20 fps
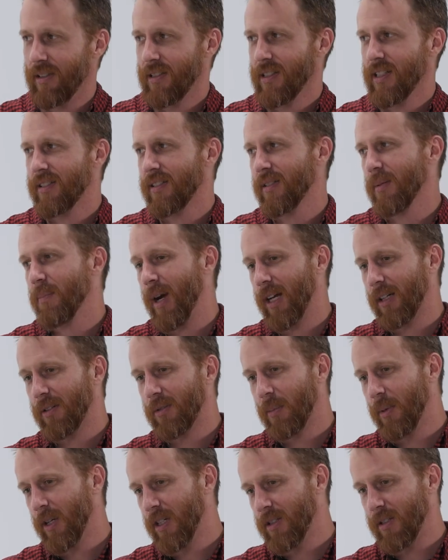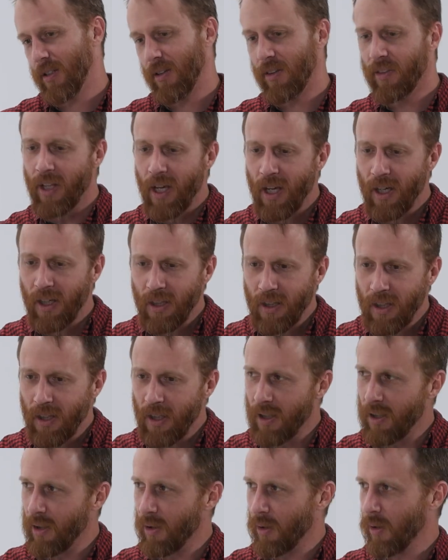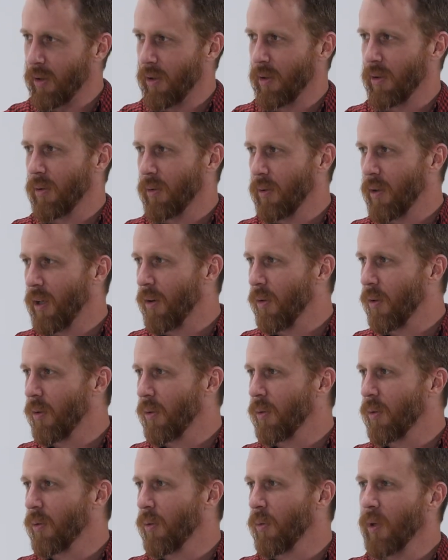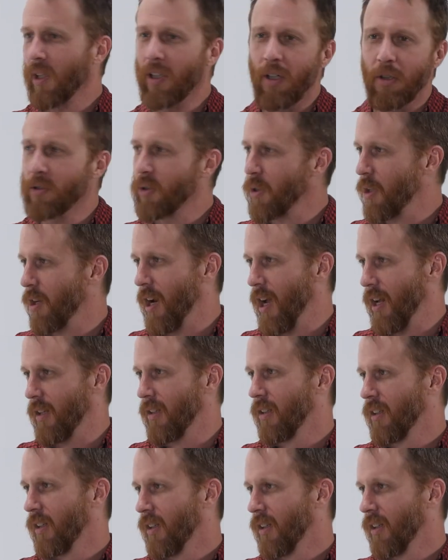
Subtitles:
It's a micro budget thing. Whatever. What goes through your head?